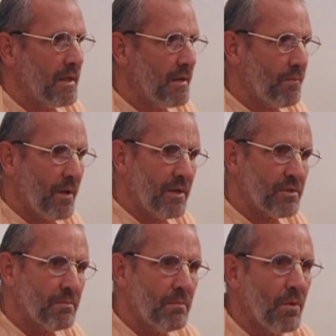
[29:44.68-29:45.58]
If one
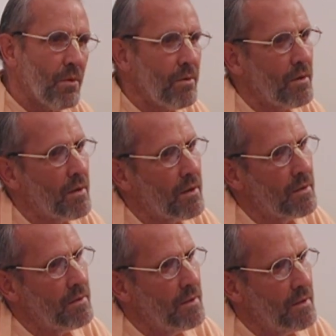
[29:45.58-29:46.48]
is
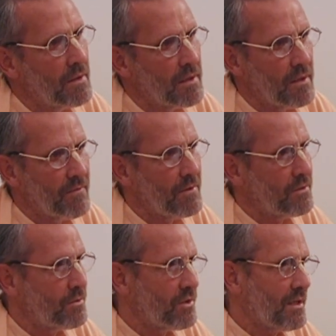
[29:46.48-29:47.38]
more given
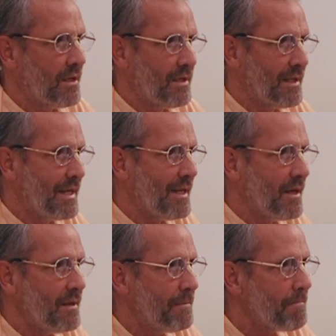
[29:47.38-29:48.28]
to
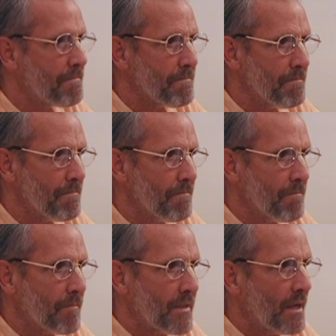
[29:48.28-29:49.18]
Chaitanya-līlā,
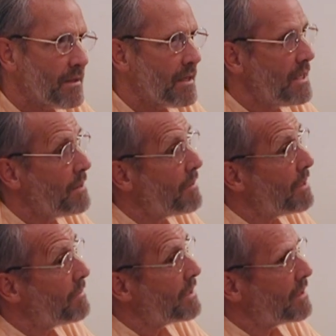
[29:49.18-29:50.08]
then he may
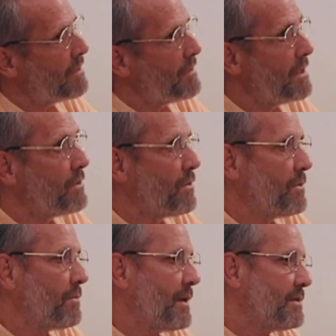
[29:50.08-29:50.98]
become an
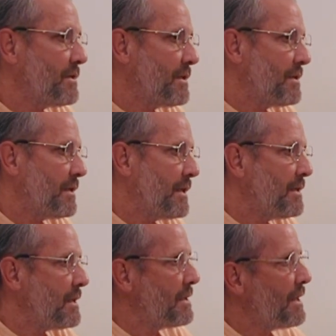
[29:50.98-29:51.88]
eternal resident in
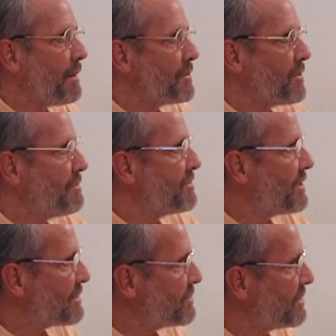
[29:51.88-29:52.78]
the Navadvipa
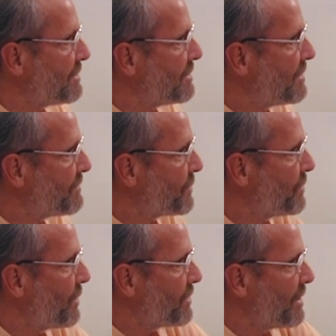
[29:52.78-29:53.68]
section of
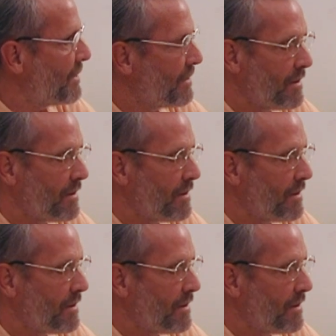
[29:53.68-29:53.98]
Goloka.